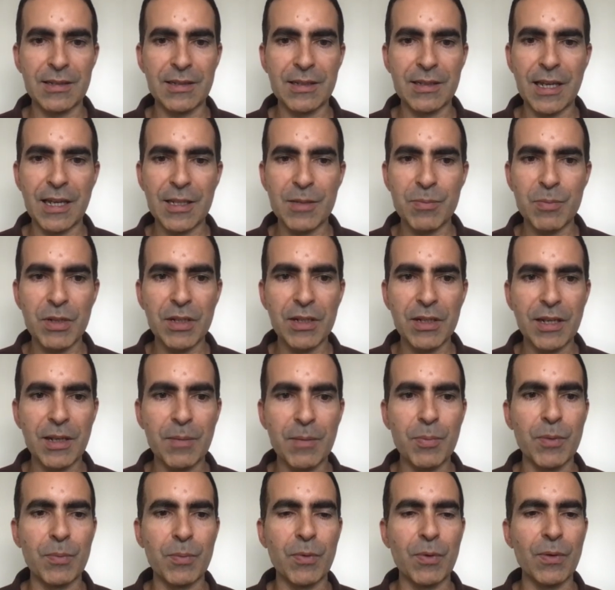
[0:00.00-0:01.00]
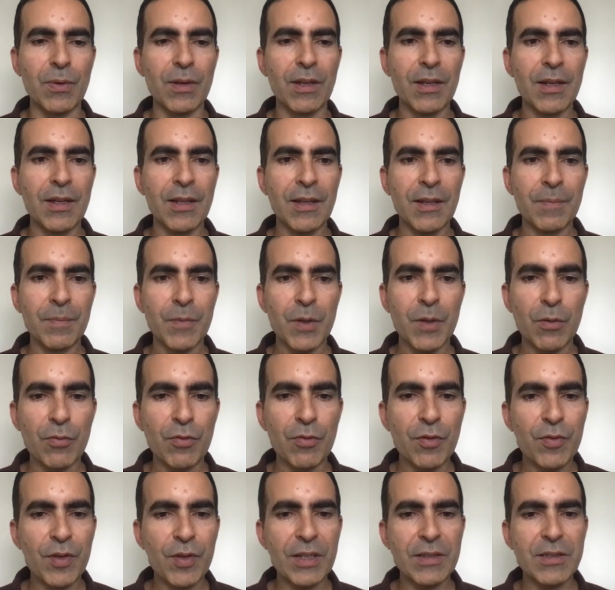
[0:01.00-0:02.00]
has been capable of
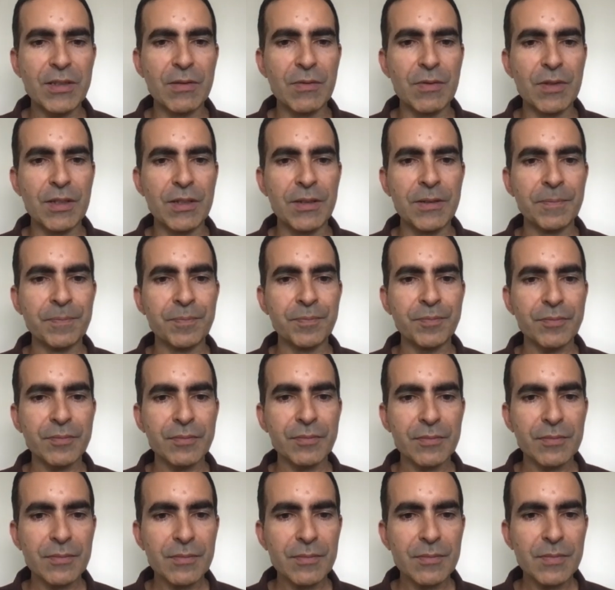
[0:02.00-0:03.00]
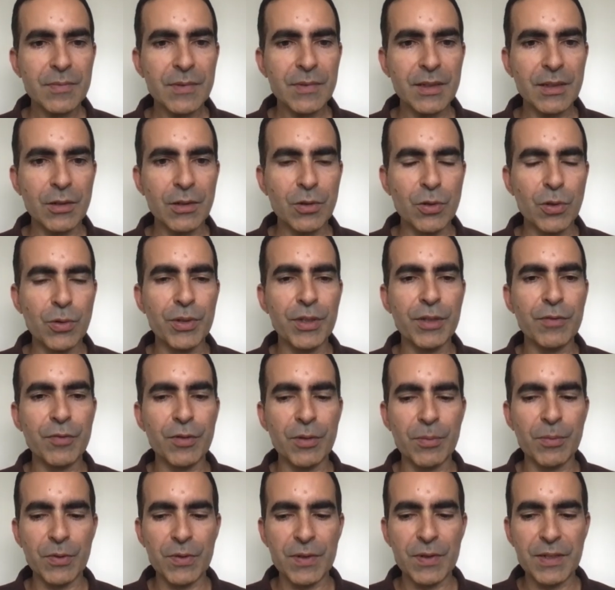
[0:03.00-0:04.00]
effectively going
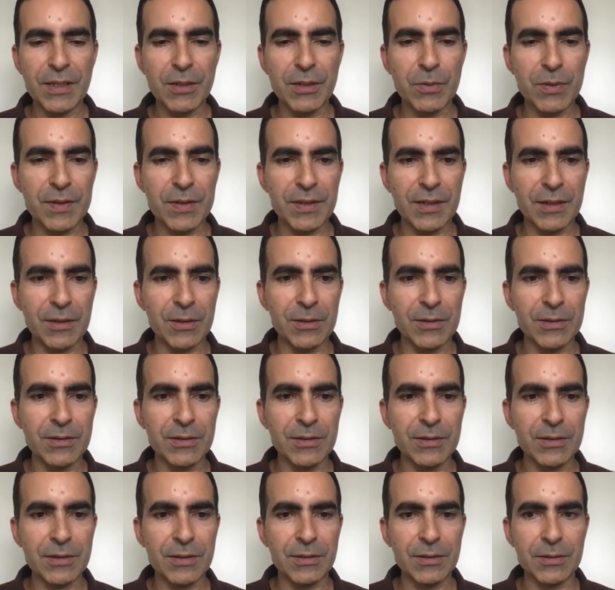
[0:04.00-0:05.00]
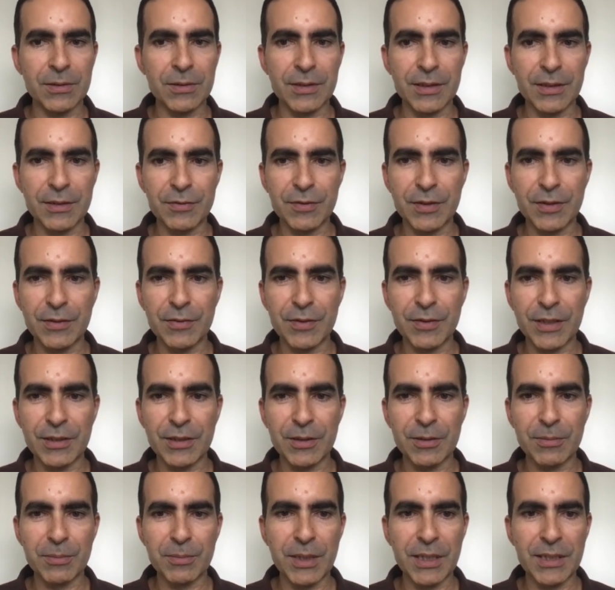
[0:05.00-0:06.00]
from the sequence alone. So if I
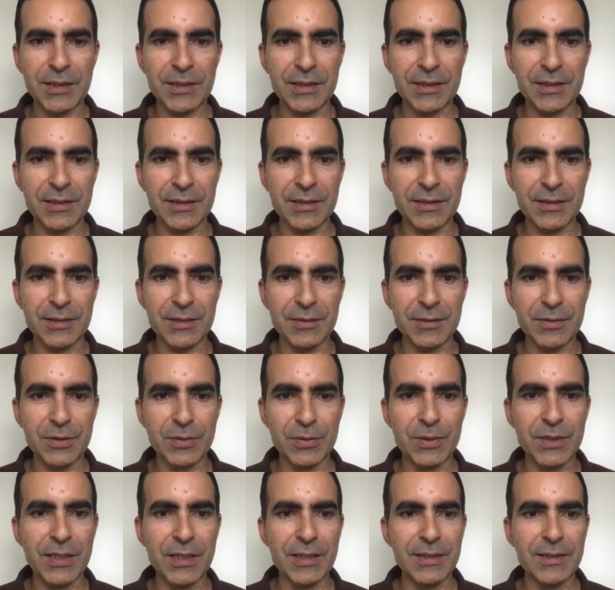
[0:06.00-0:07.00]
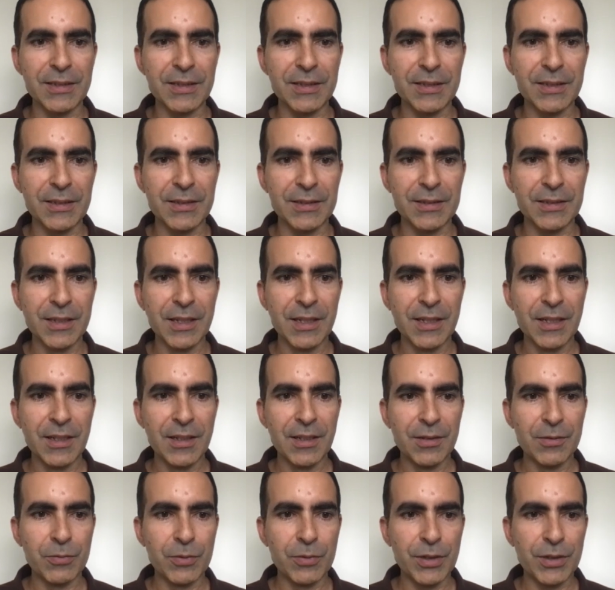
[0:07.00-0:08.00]
come back a few slides here,
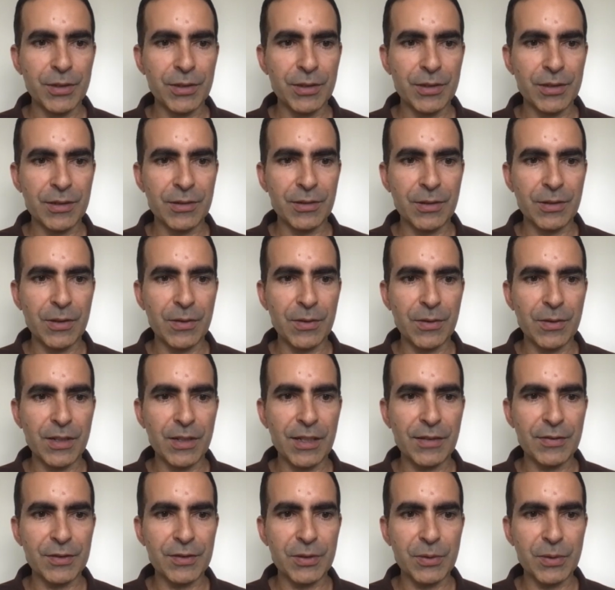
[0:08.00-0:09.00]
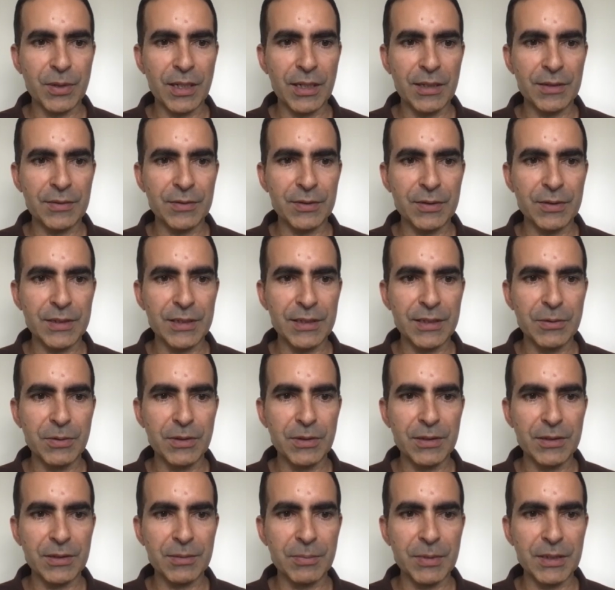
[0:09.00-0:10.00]
we on the left you have the
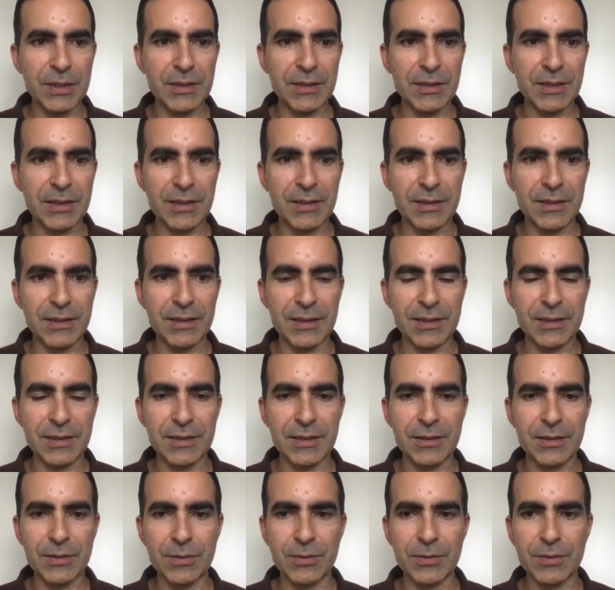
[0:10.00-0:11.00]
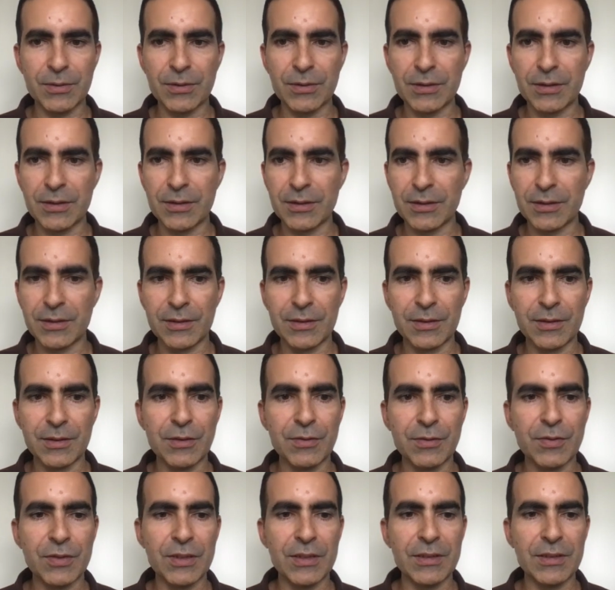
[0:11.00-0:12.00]
sequence, basically like the
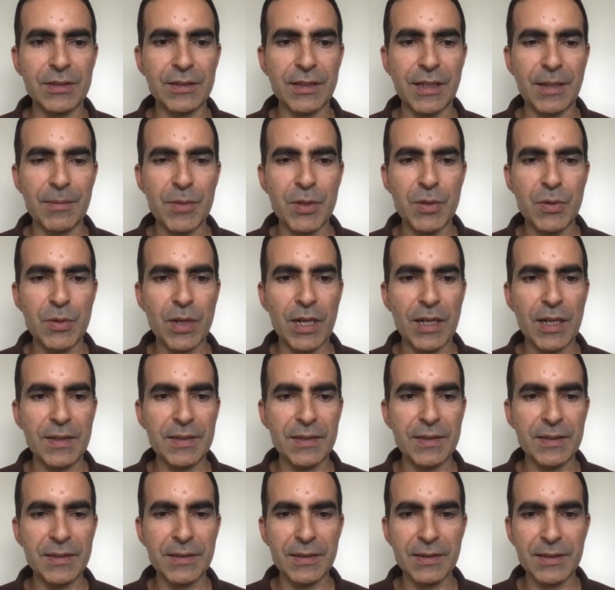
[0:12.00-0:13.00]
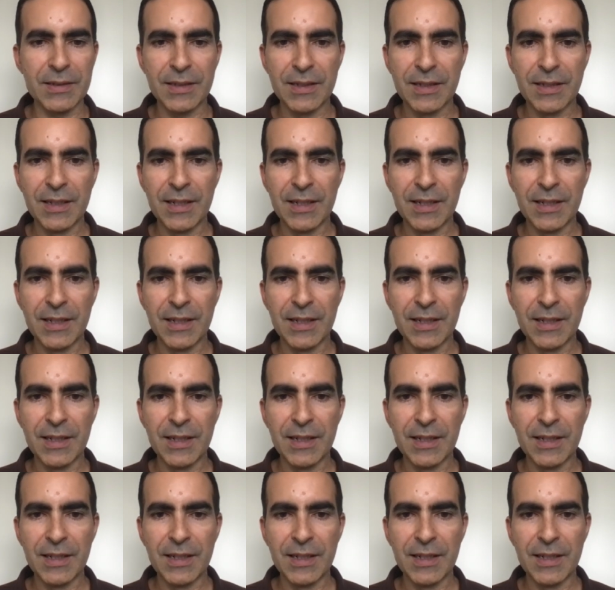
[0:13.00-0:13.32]
different amino acids,